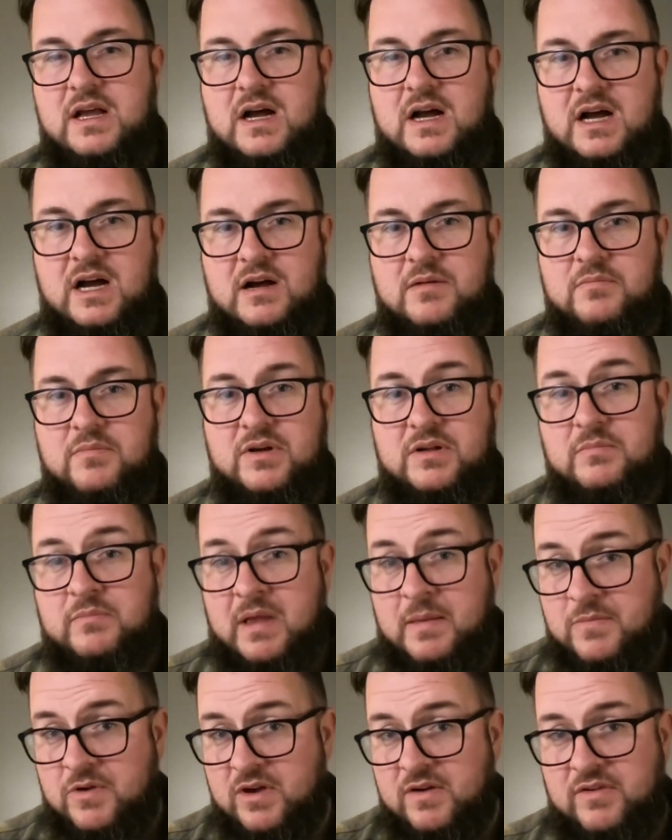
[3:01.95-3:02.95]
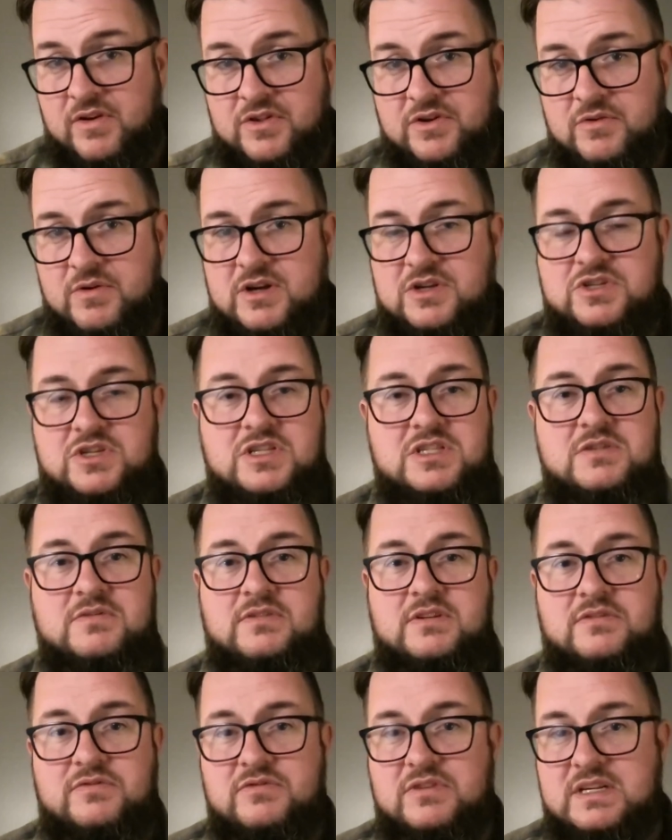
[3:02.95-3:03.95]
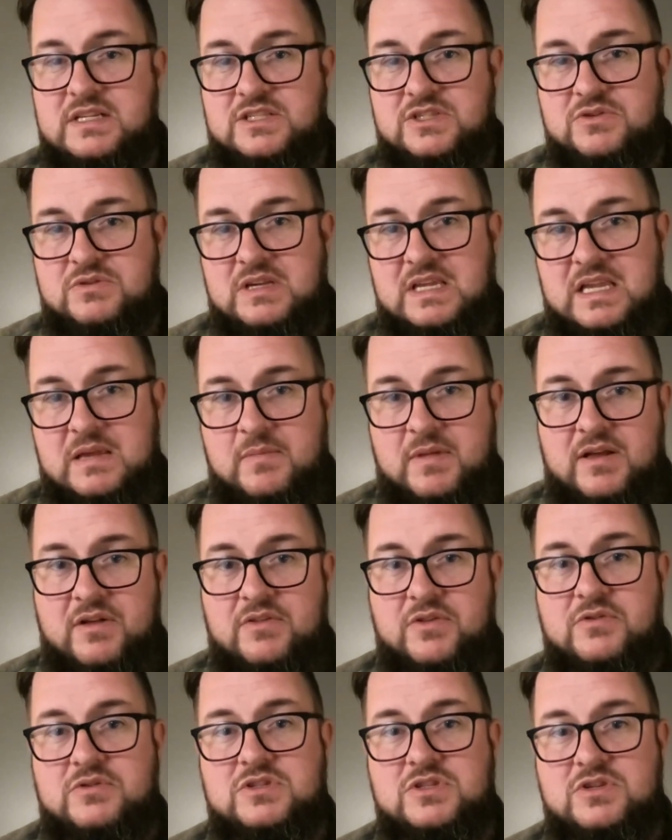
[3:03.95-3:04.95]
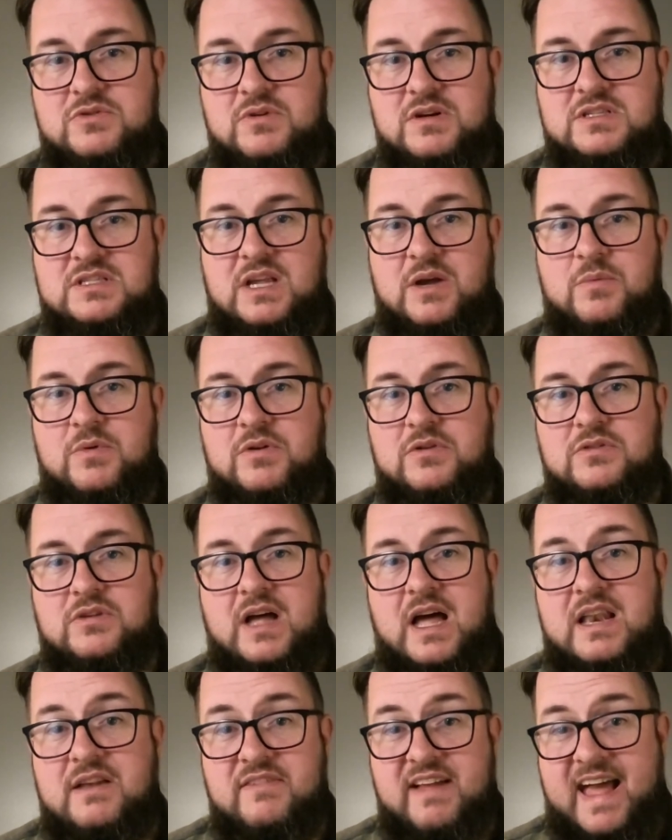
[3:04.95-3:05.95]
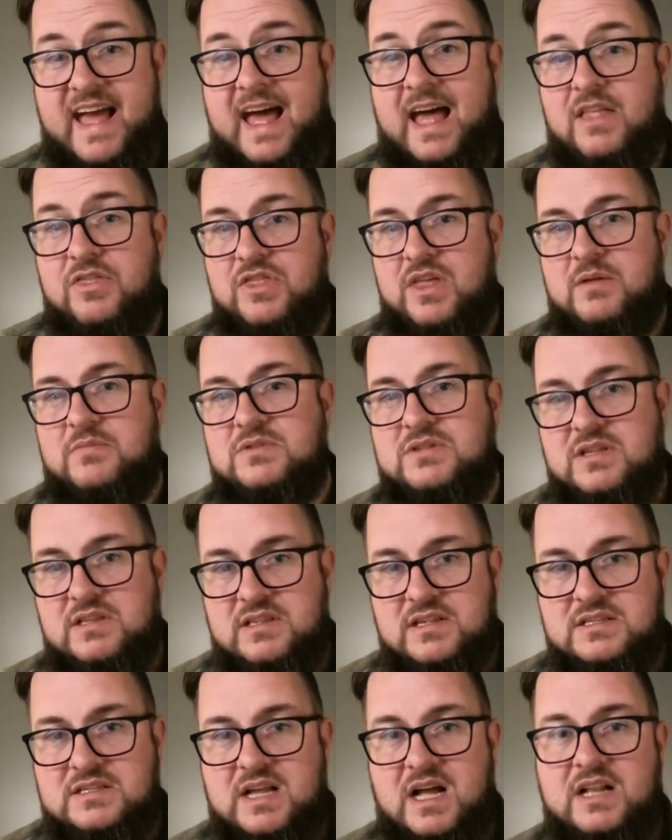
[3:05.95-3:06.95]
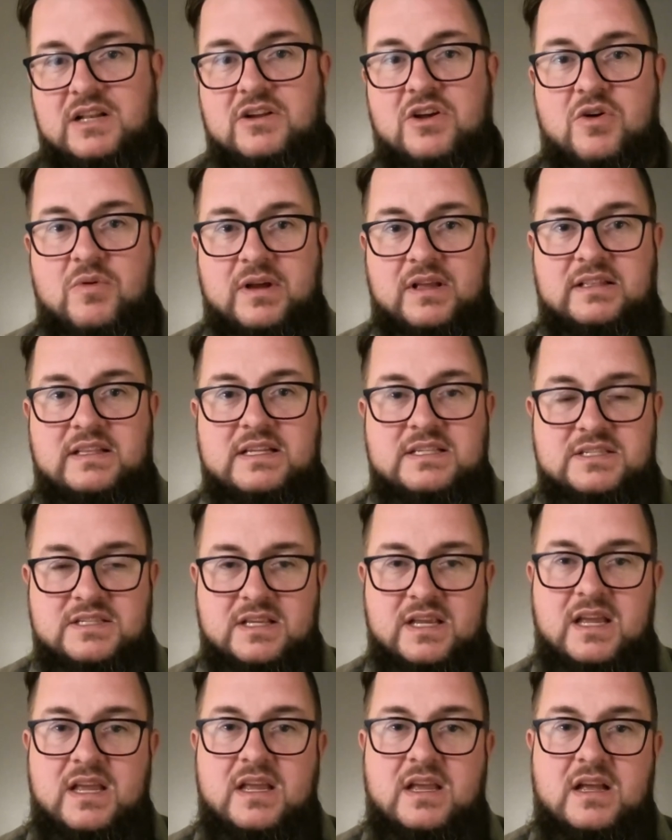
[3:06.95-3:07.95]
But maybe you have other questions, feel free to email those to us and we'll kind of add them to this ongoing list.